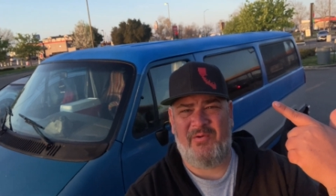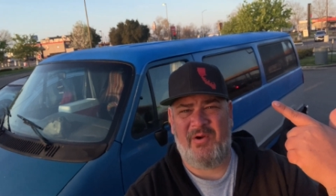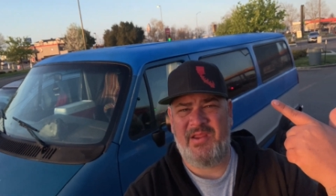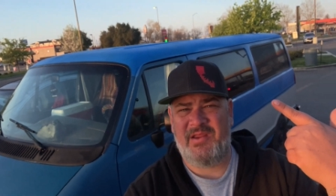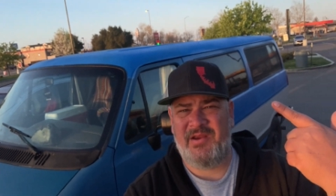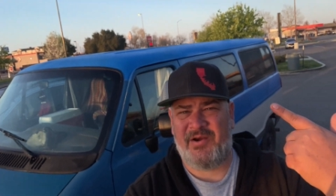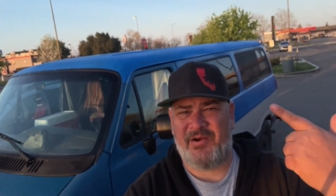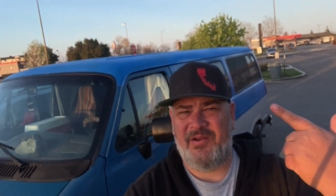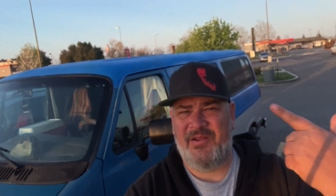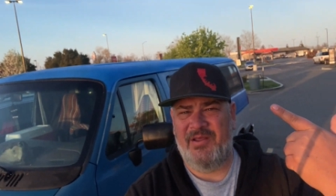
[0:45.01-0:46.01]
right here
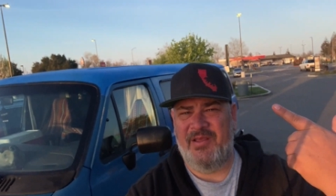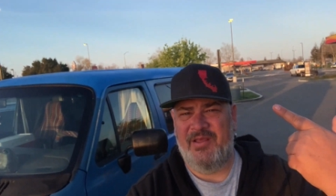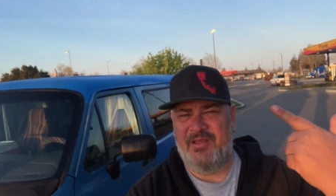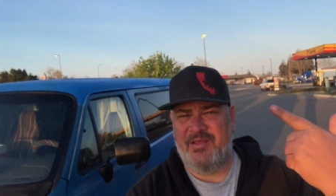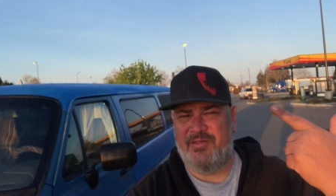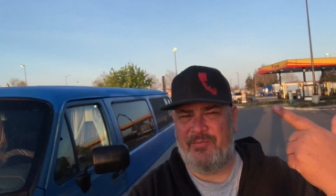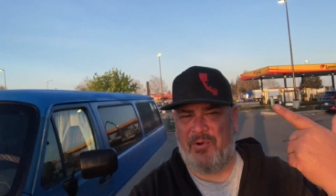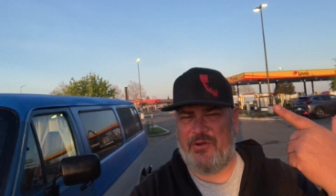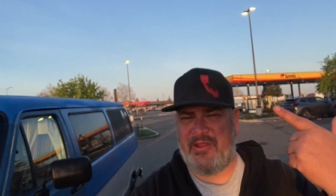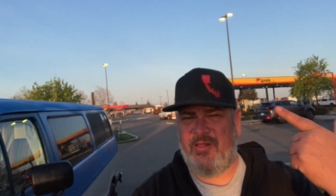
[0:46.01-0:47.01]
in the
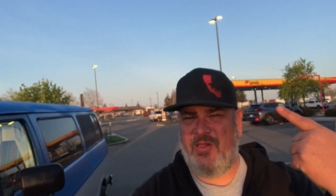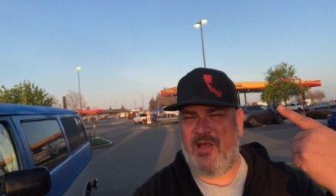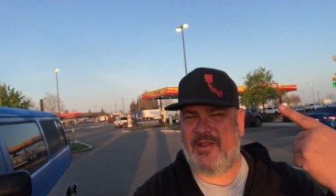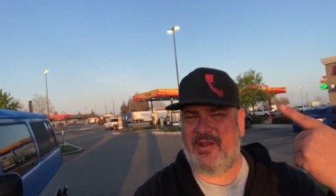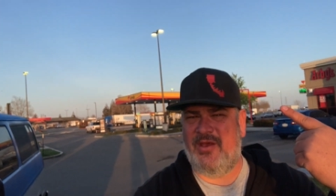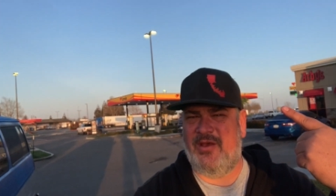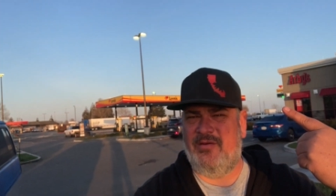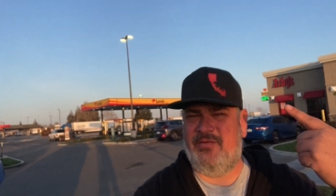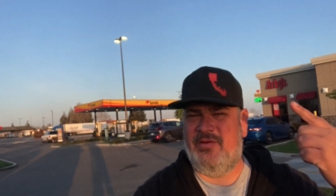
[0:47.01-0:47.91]
parking lot of